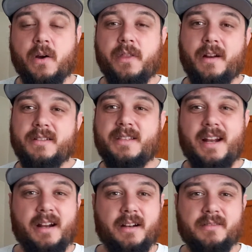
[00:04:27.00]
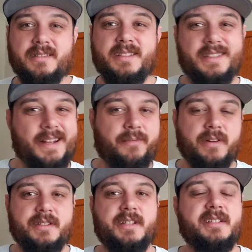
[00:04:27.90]
there's their
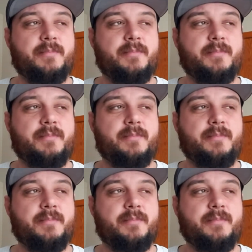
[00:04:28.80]
differences,